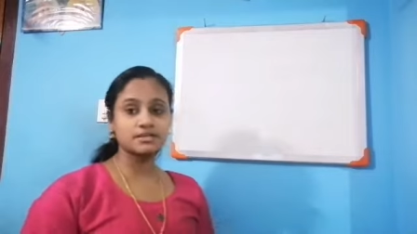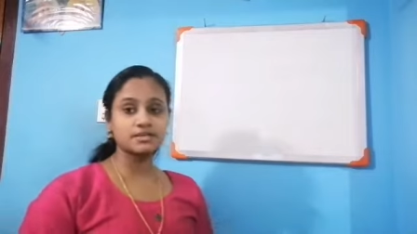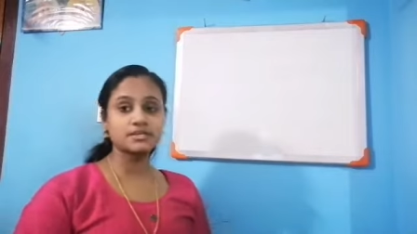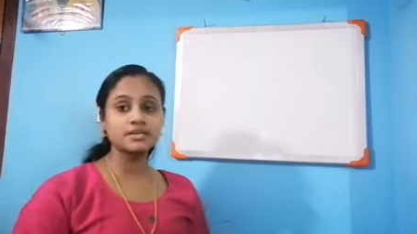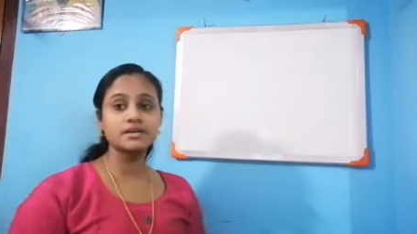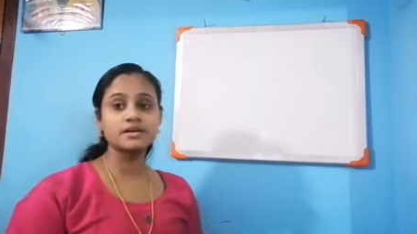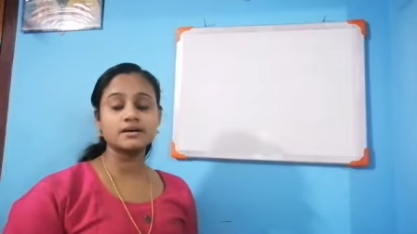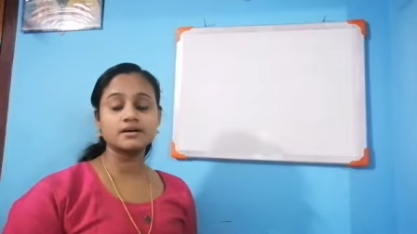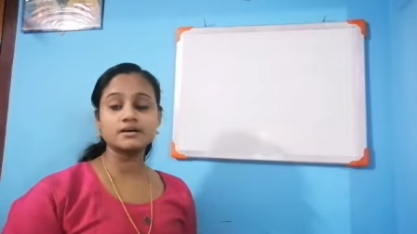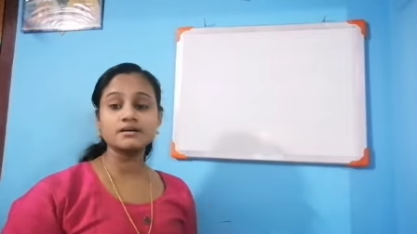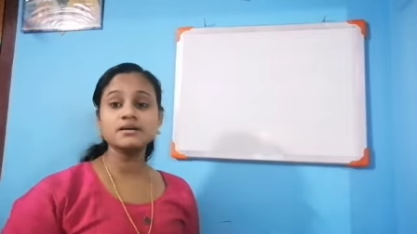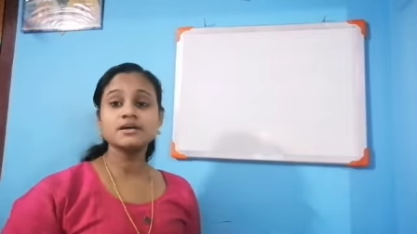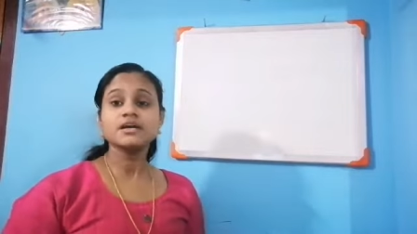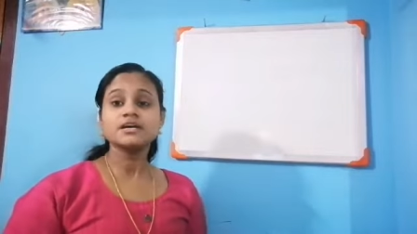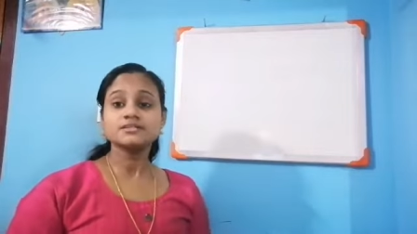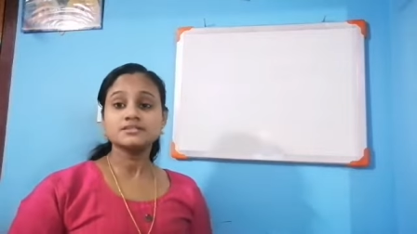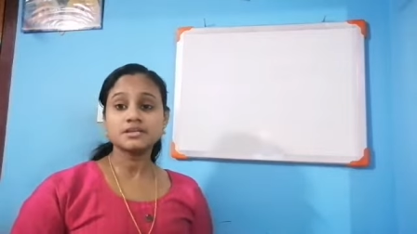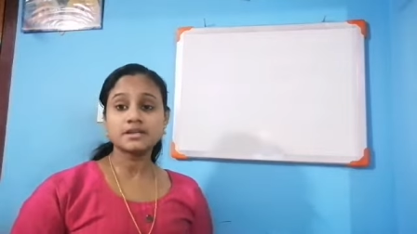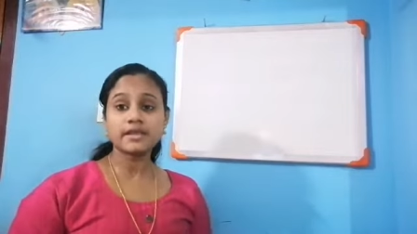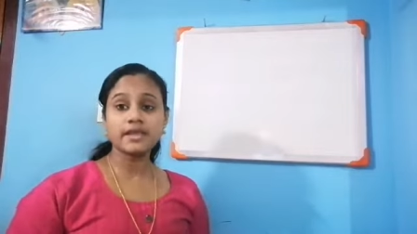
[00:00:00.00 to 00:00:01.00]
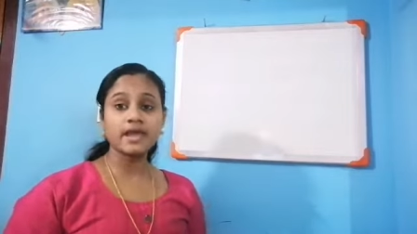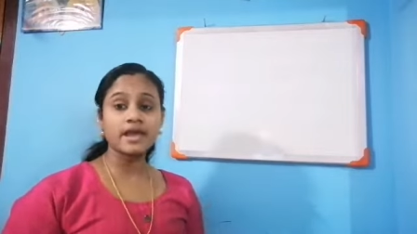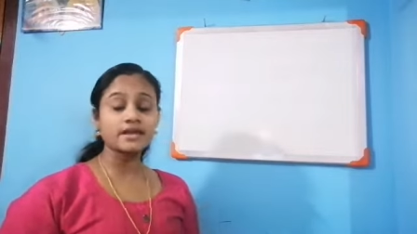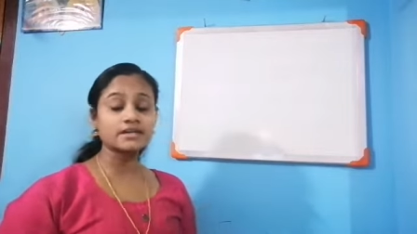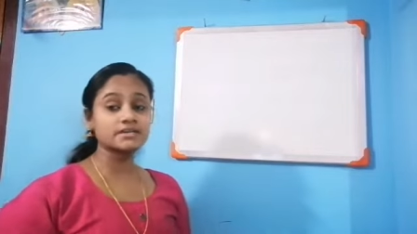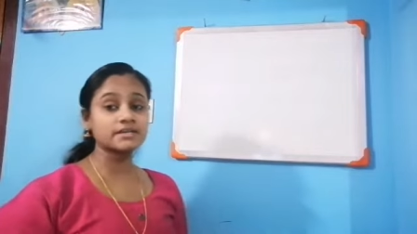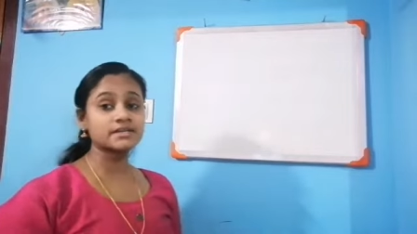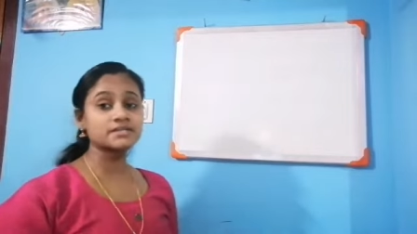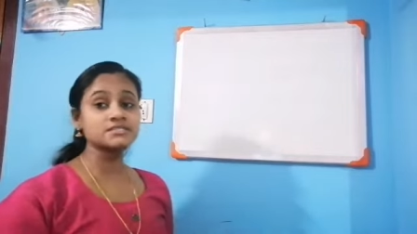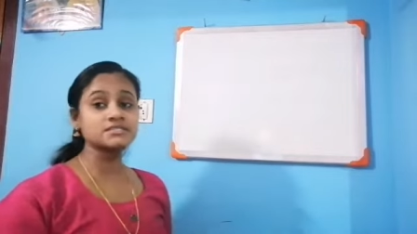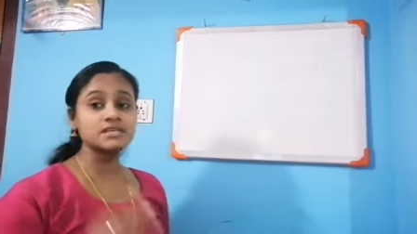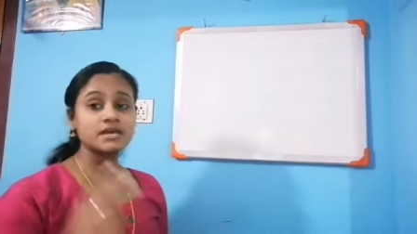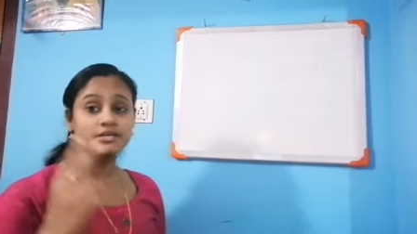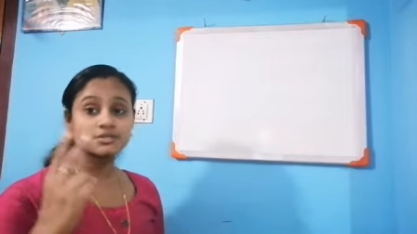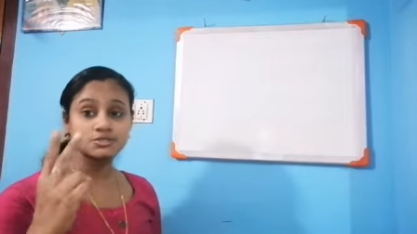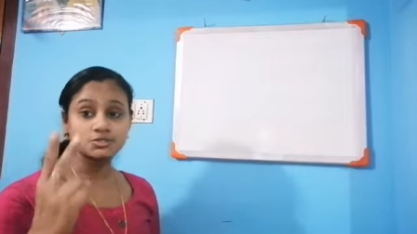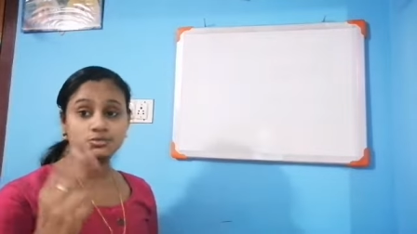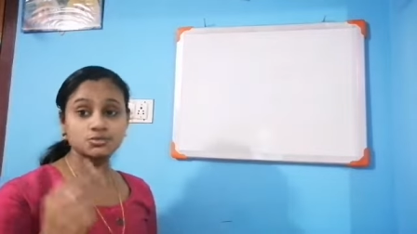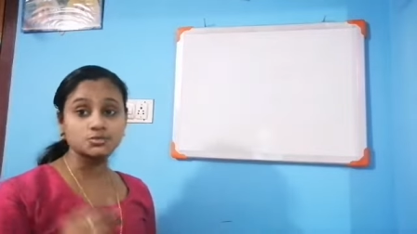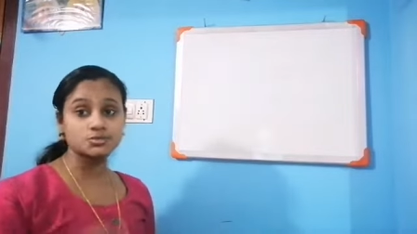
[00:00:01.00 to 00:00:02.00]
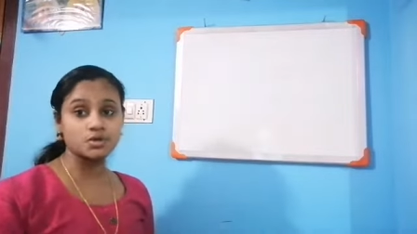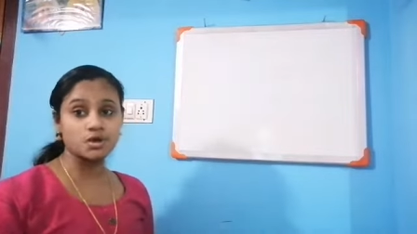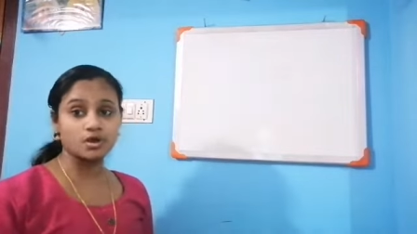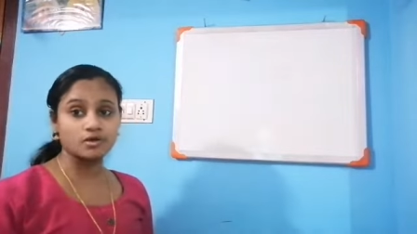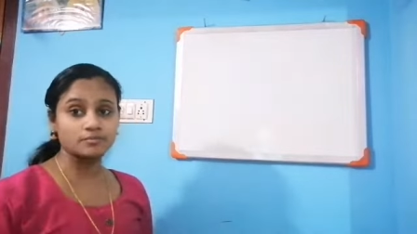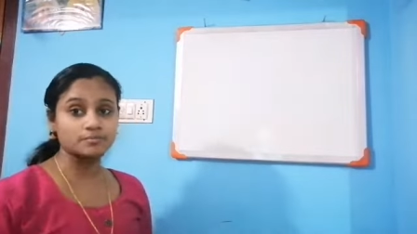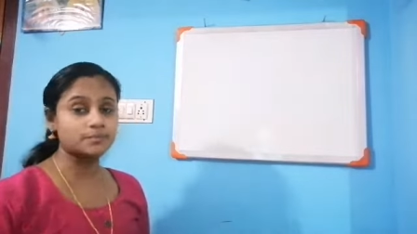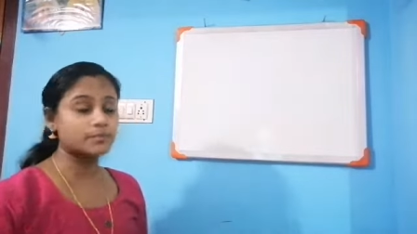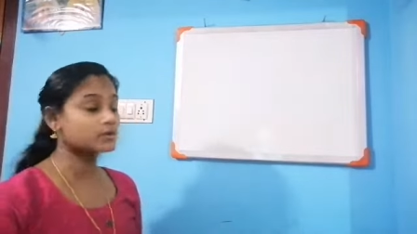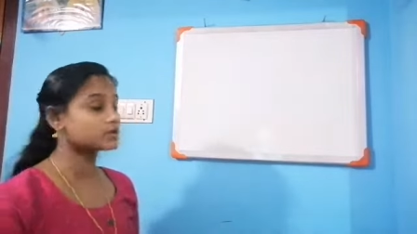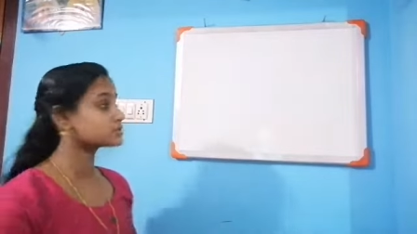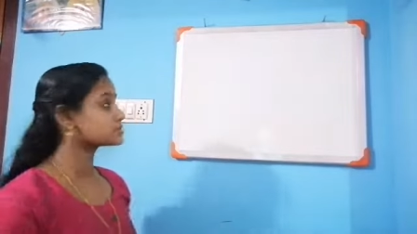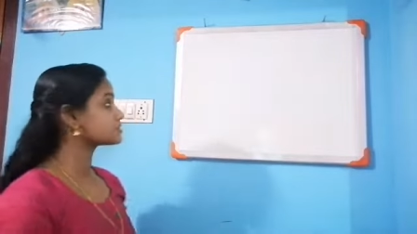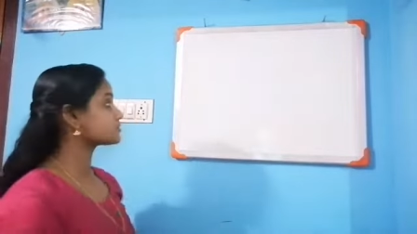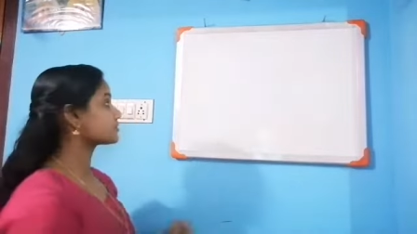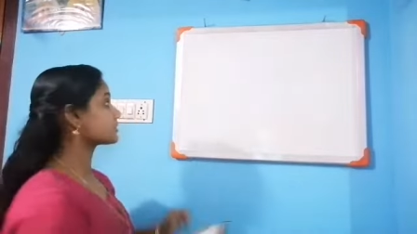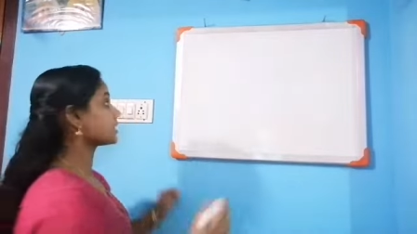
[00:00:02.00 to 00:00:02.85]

Here, the reactants are two compounds.